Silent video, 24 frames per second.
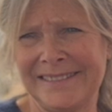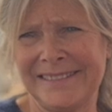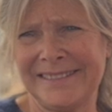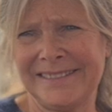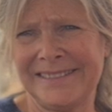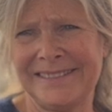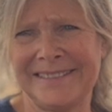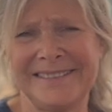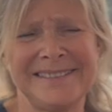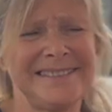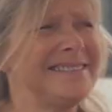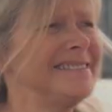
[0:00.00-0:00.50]

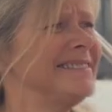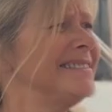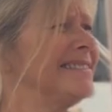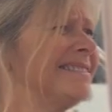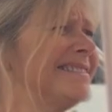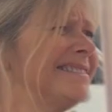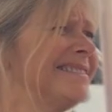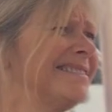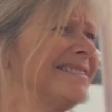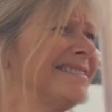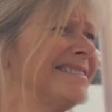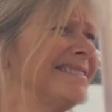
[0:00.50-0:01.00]

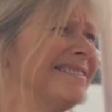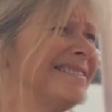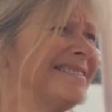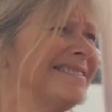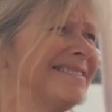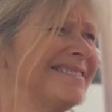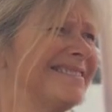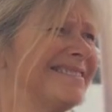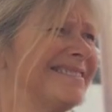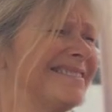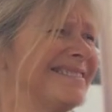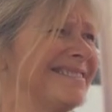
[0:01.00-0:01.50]

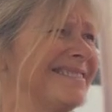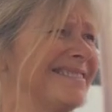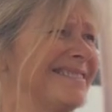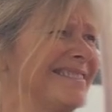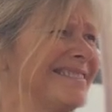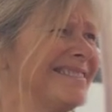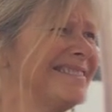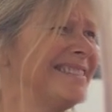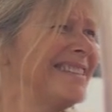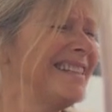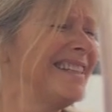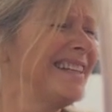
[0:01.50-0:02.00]

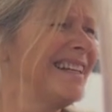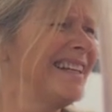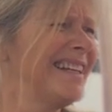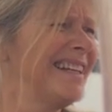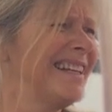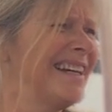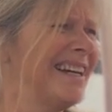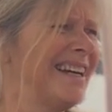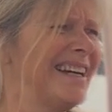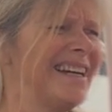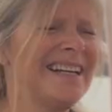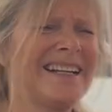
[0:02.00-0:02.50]

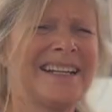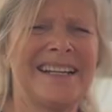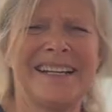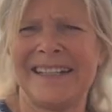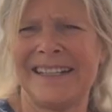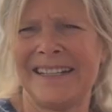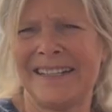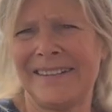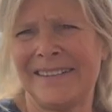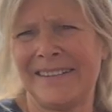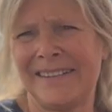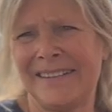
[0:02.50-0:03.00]

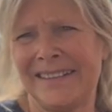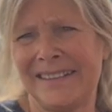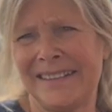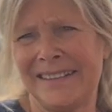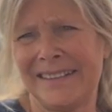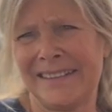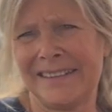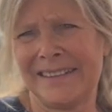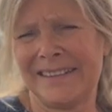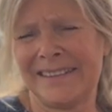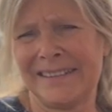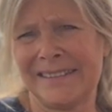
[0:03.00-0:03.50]

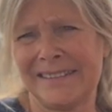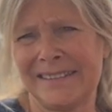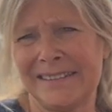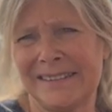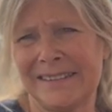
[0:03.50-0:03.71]
This person isn't speaking.